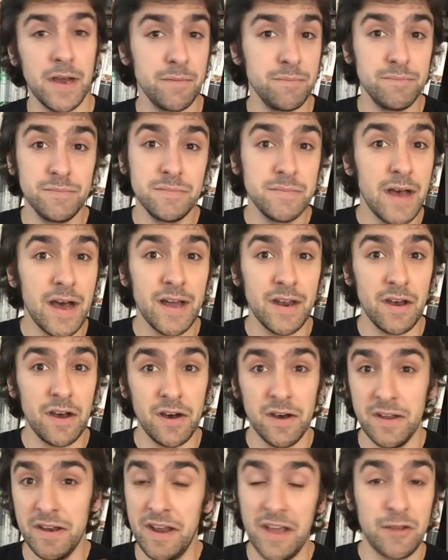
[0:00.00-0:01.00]
I'm
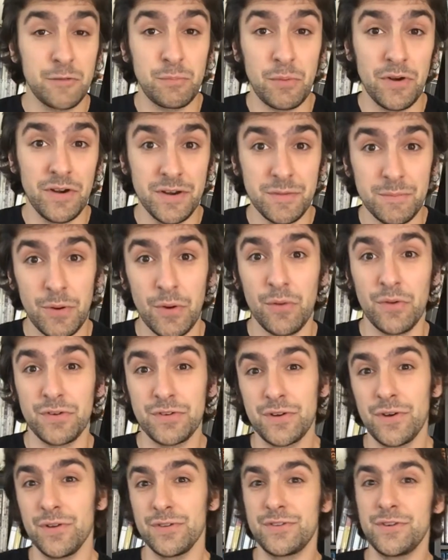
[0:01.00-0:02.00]
not an expert in
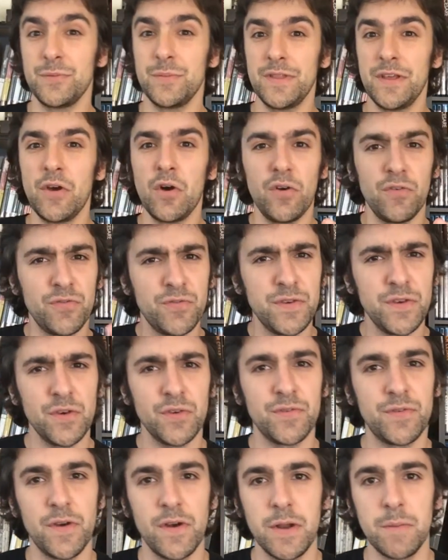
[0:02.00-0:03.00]
Polish culture, but they all
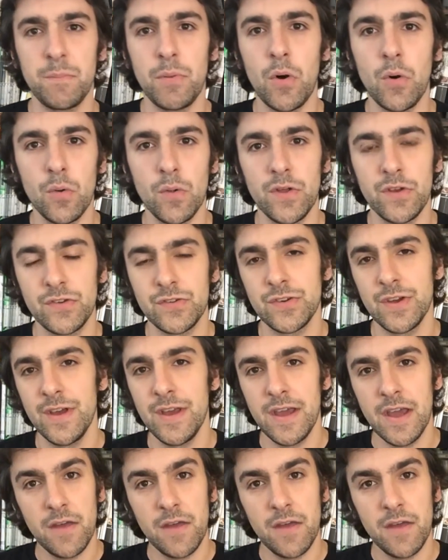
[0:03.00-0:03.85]
feel very Polish,